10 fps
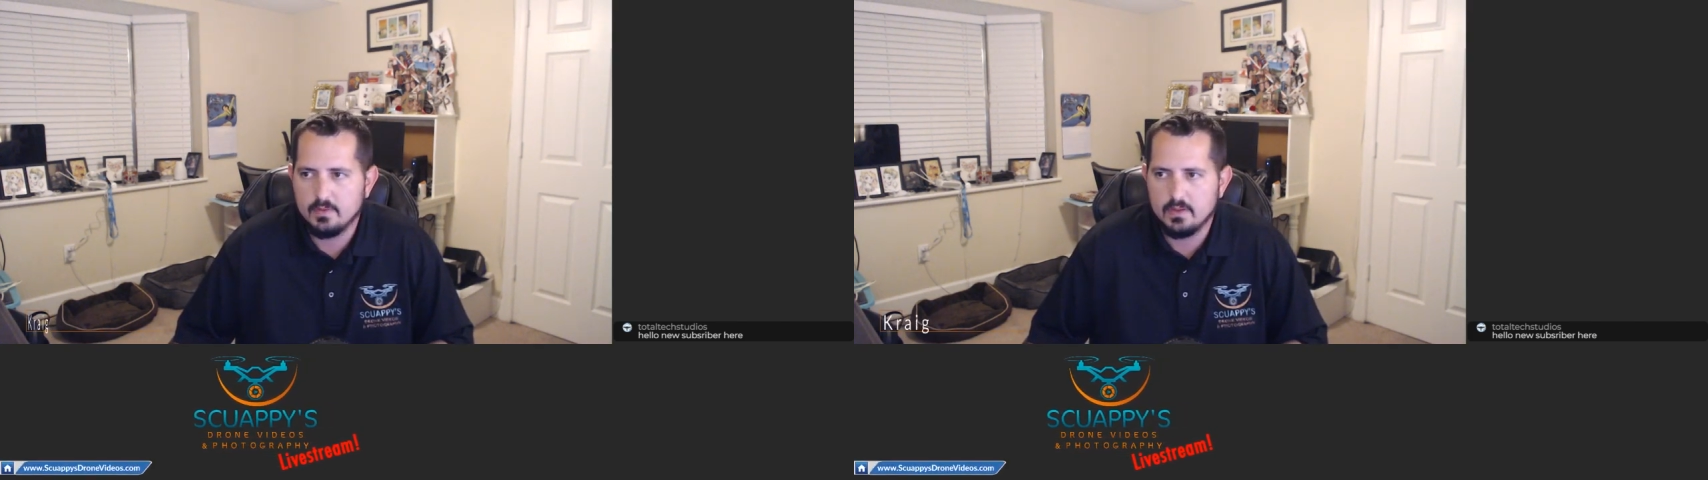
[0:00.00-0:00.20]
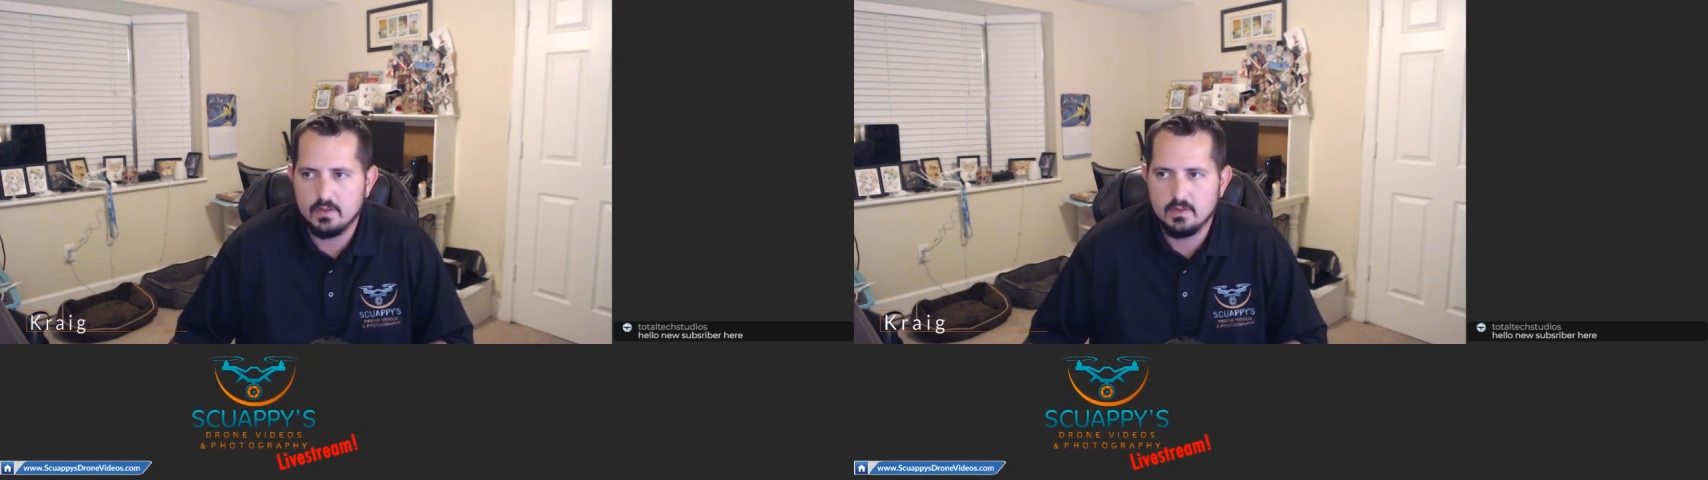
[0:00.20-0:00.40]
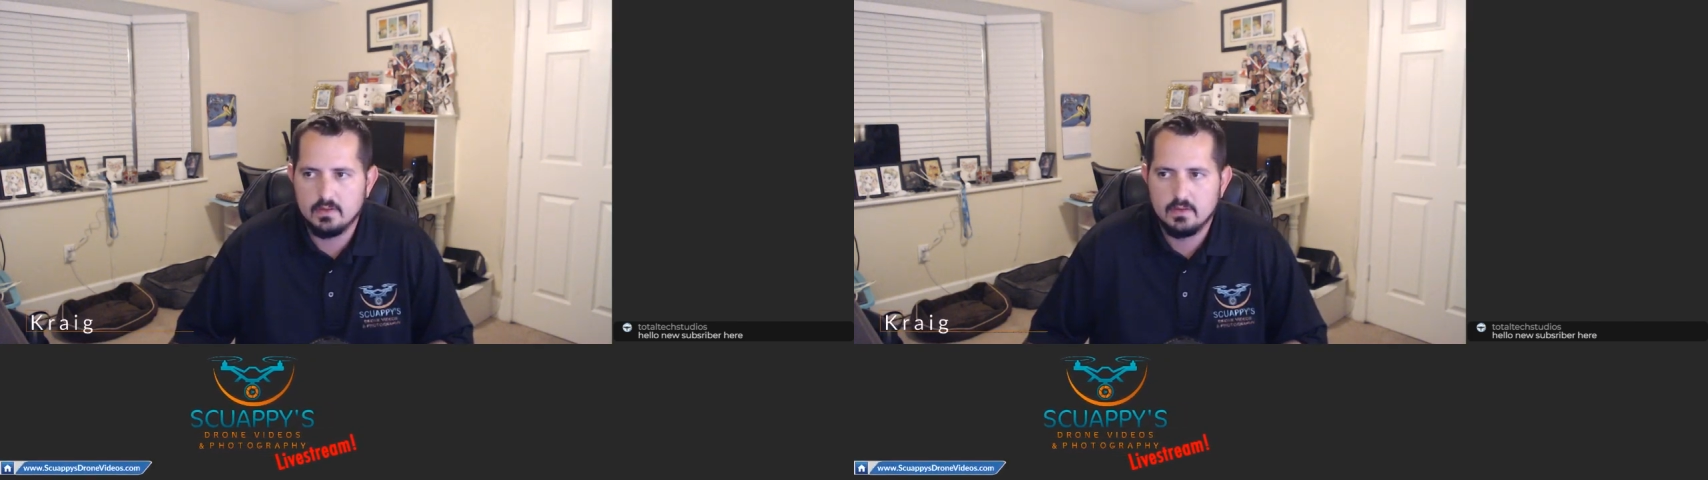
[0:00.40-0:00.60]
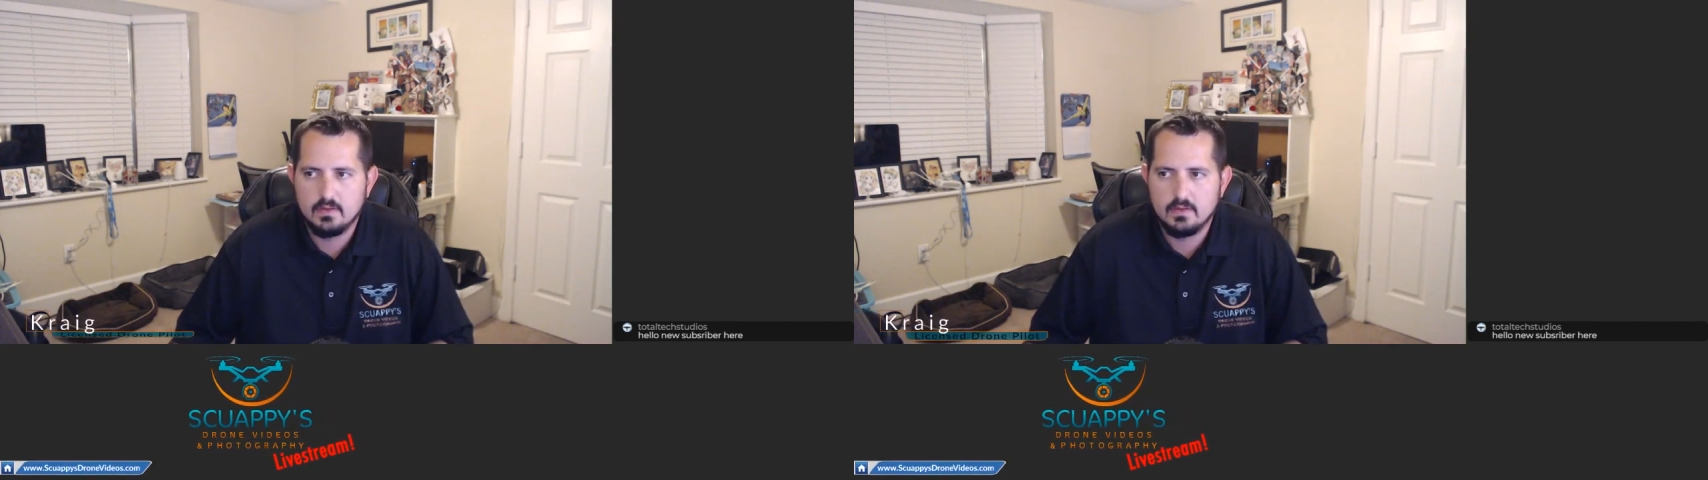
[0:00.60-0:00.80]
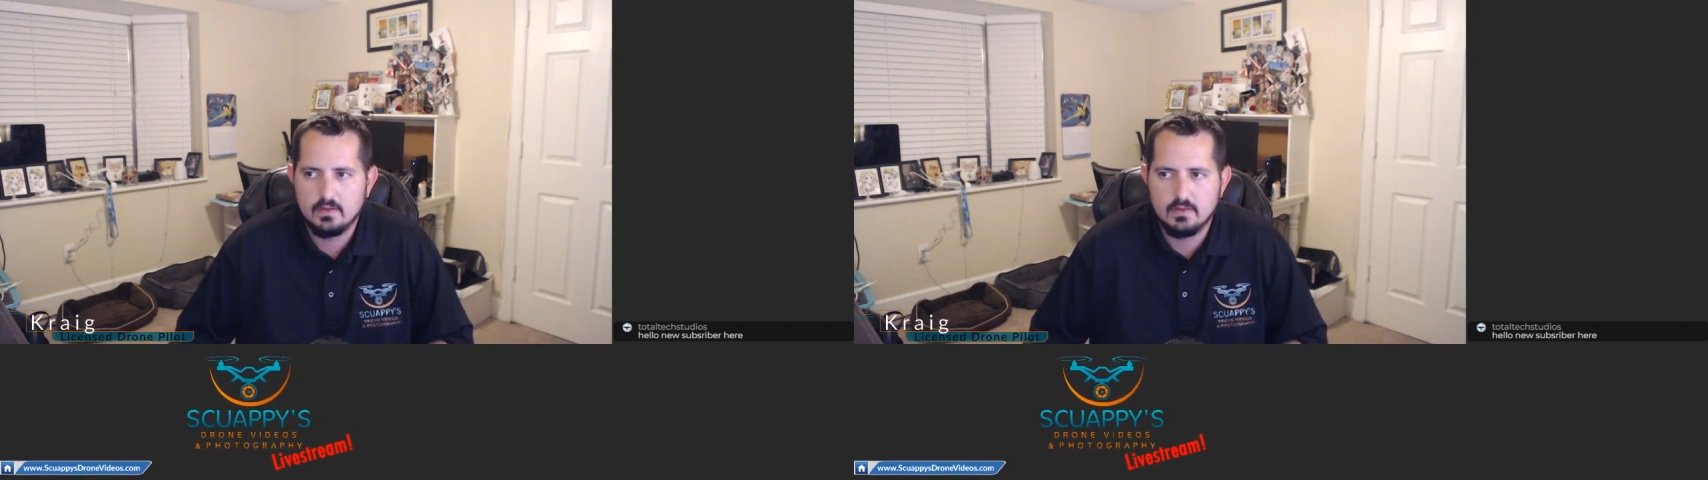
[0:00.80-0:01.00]
to
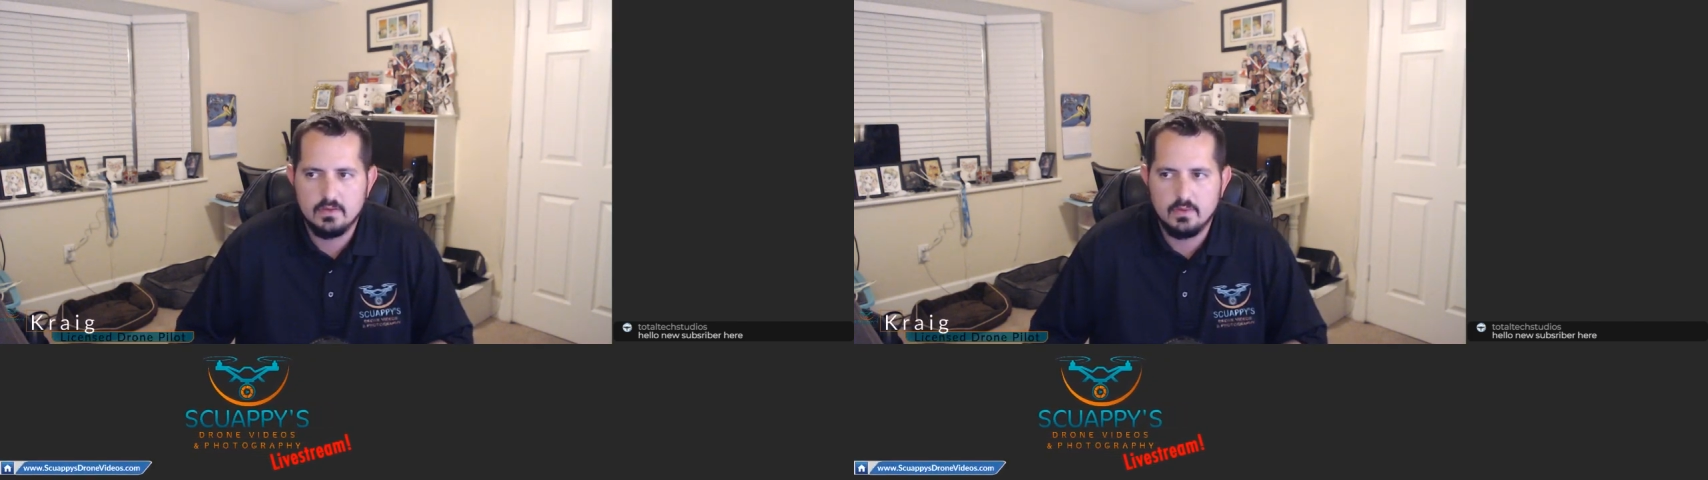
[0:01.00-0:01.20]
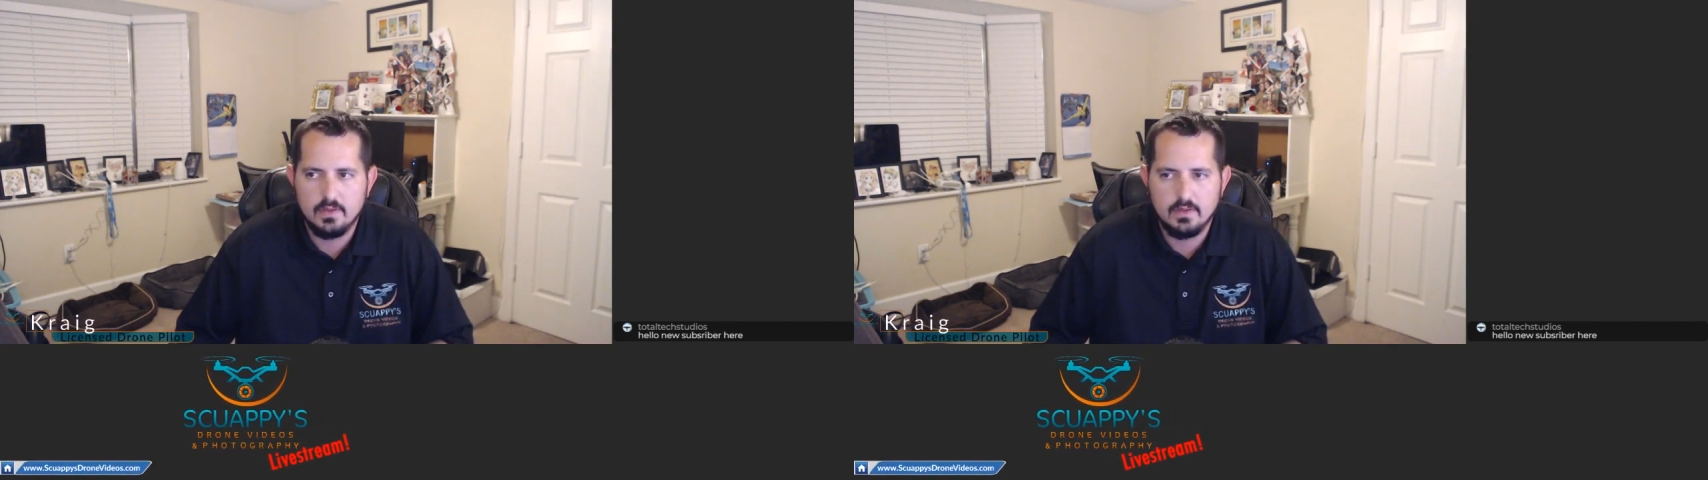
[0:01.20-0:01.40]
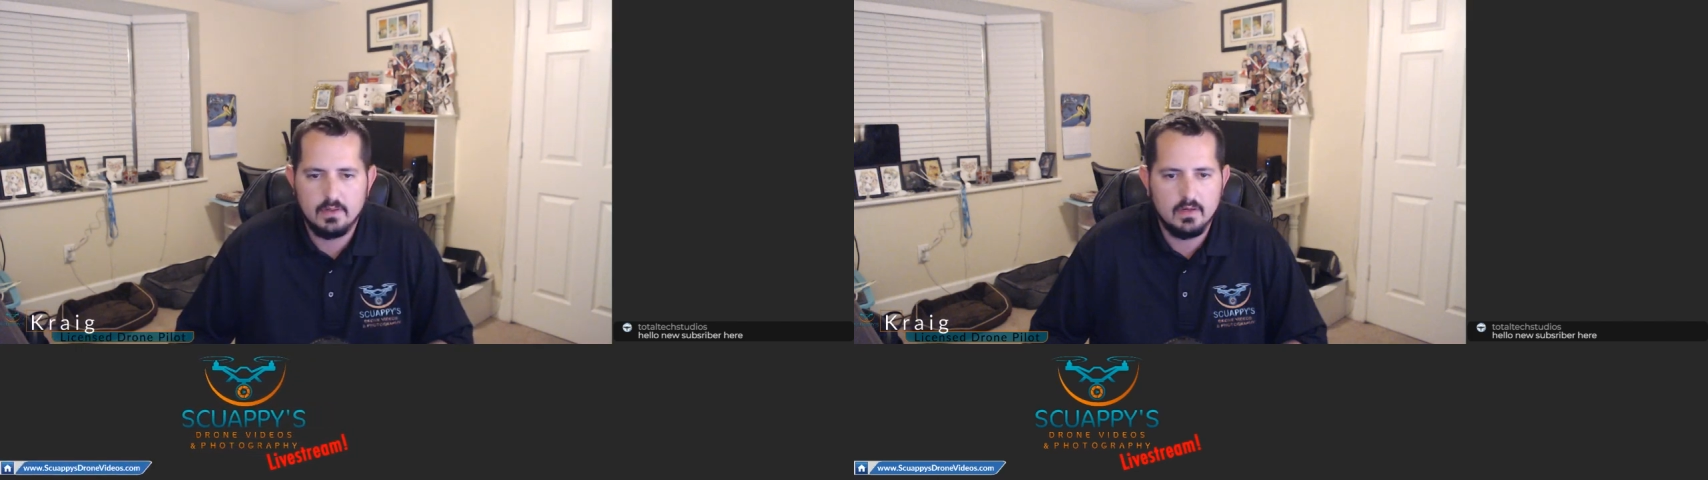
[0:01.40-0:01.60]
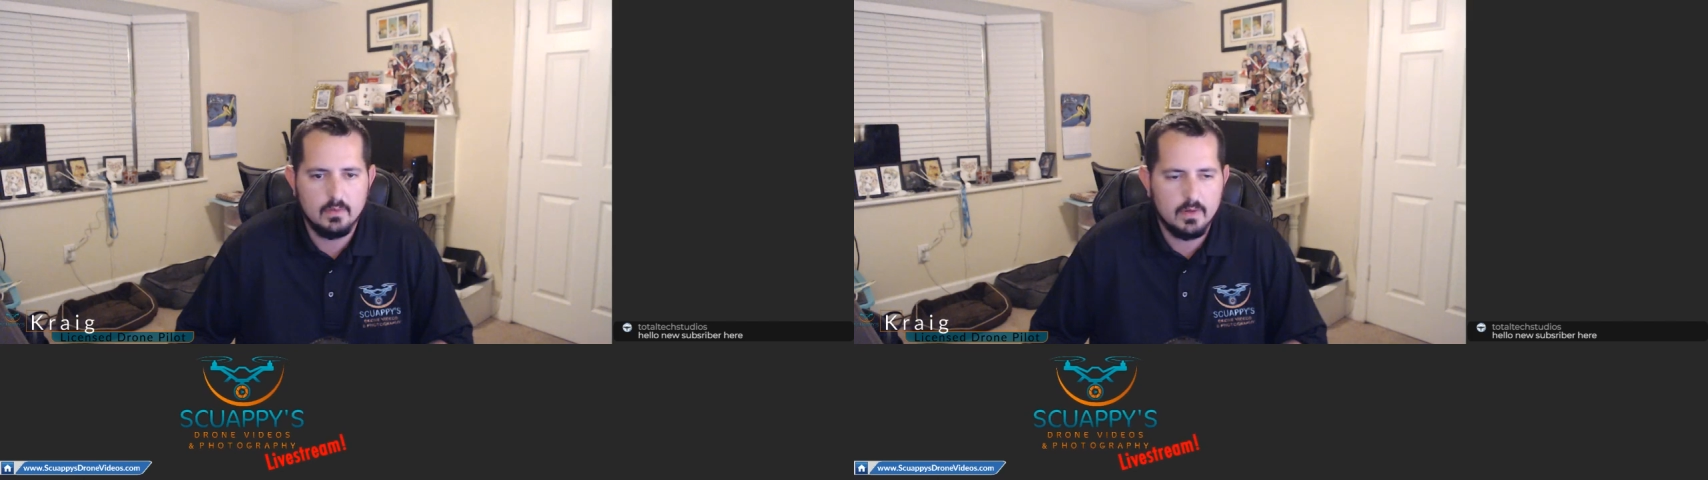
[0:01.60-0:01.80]
join in here.